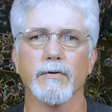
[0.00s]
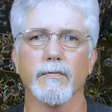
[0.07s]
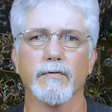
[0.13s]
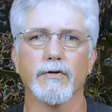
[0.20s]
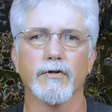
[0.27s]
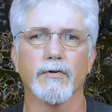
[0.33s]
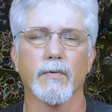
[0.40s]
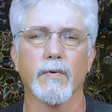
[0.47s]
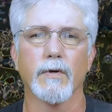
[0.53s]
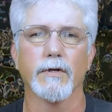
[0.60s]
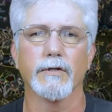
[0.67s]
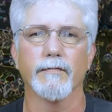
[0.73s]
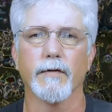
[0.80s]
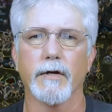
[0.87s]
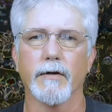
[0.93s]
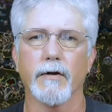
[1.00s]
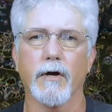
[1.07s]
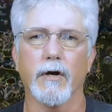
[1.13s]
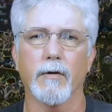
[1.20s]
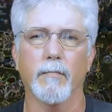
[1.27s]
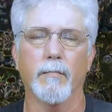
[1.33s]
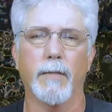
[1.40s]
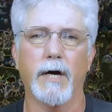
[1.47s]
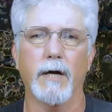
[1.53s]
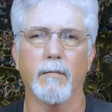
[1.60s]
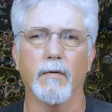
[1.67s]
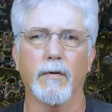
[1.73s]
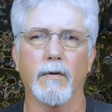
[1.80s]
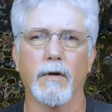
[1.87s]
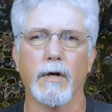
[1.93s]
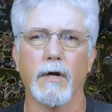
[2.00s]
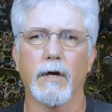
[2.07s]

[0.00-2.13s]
known stories of the entire Bible,